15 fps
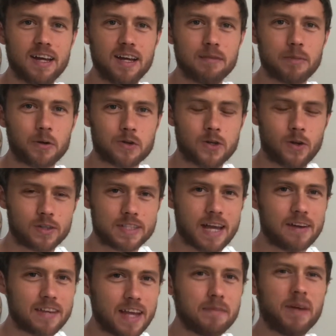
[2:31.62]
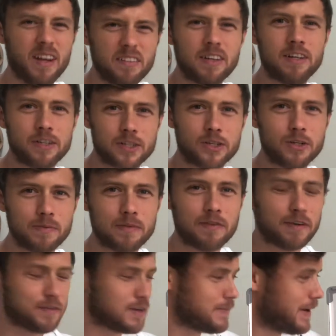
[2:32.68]
lockdown yet, but I'm gonna assume I'm
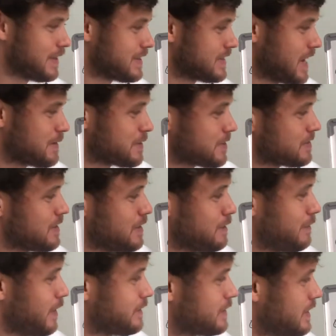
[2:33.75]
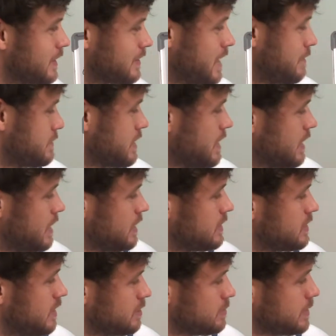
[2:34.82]
roughly about the same. So 75 kilograms
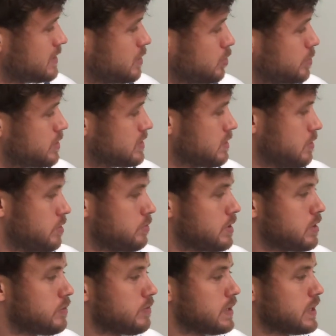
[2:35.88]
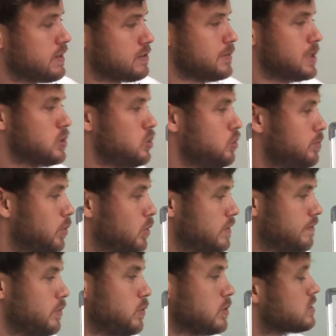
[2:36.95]
times by 0.033 gives me
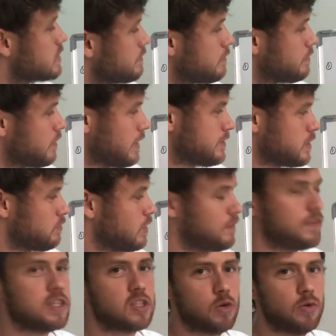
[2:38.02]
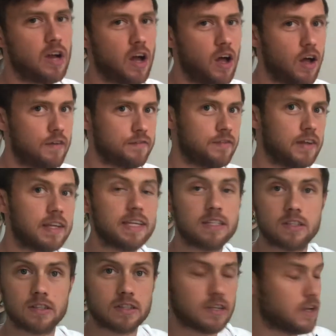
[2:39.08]
2.475. So roughly 2.5
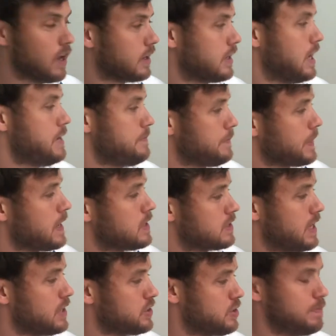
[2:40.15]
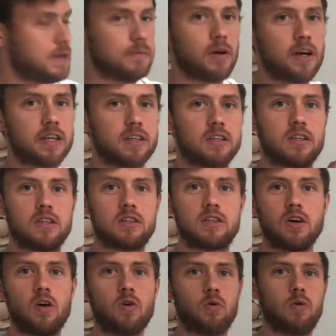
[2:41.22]
litres, okay? So that should be my
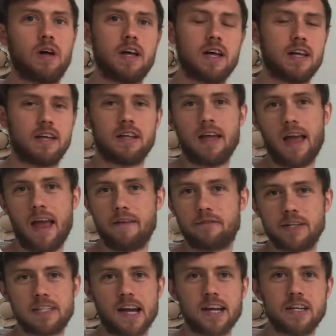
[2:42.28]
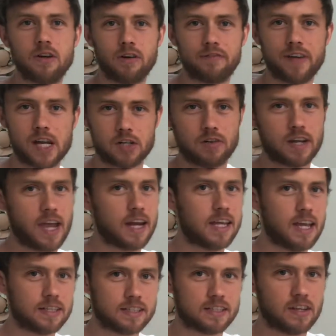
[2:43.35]
goal every day, not factoring any
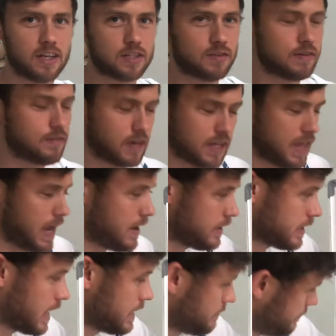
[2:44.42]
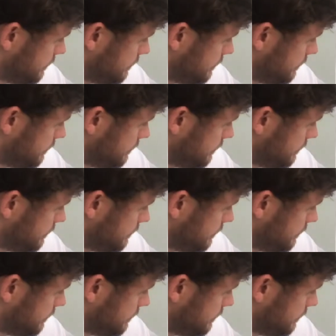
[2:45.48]
exercise or anything like that, okay?